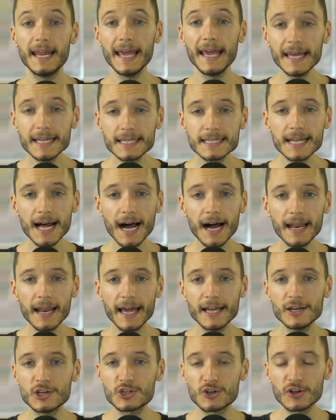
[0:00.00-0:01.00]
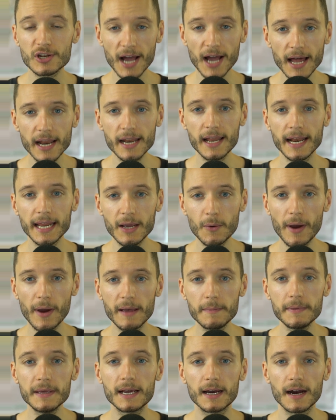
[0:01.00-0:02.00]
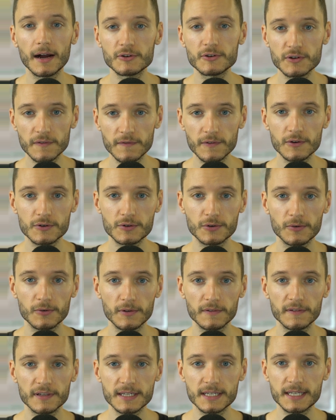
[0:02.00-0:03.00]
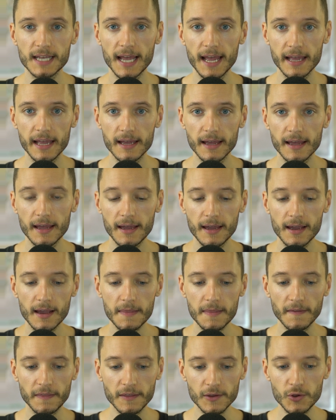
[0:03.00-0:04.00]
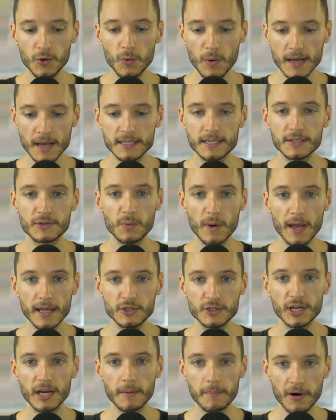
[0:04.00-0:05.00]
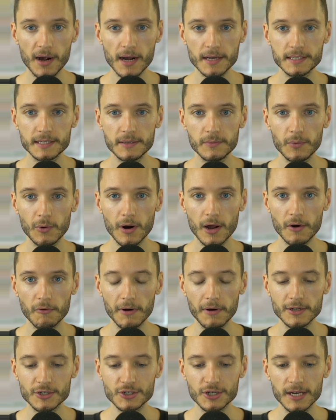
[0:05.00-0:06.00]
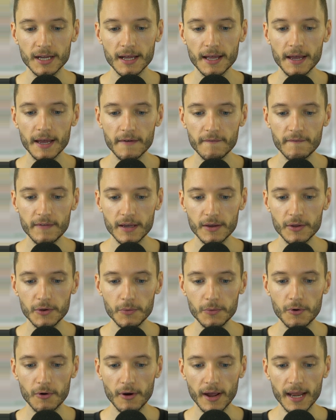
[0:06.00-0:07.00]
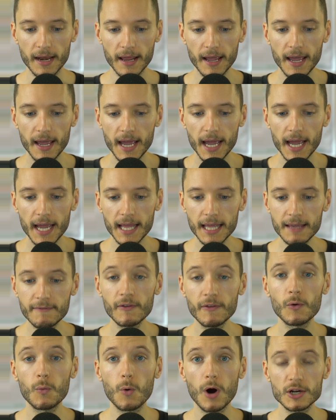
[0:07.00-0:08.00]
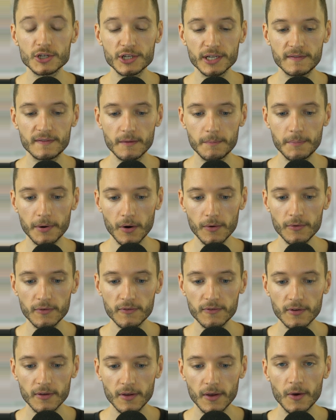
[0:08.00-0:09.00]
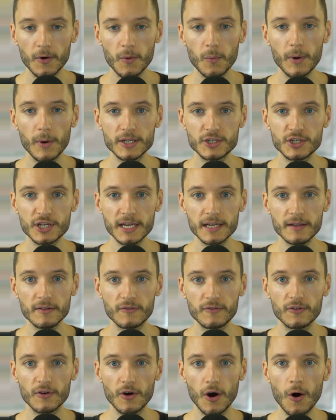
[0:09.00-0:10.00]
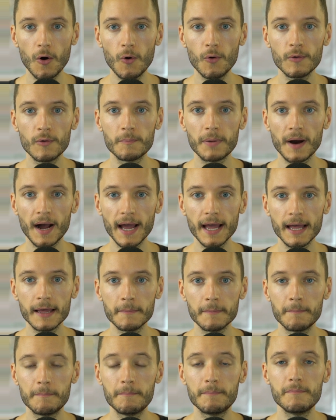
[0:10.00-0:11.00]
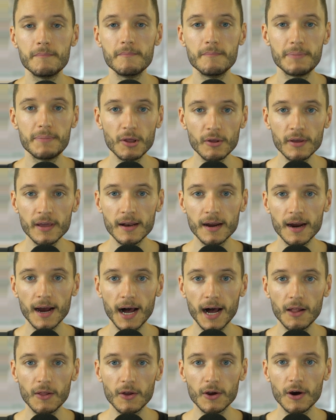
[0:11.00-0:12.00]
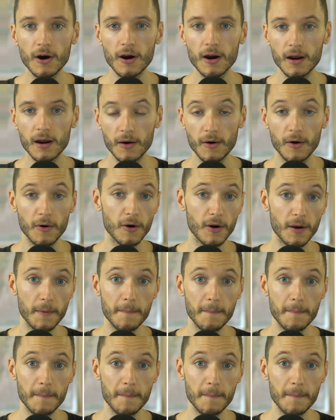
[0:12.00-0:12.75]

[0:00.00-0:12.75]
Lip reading: is not and should not in any way be controversial to say that the U.S. is waging a proxy war on Russia via Ukraine. Even the Washington Post, which is owned by billionaire oligarch or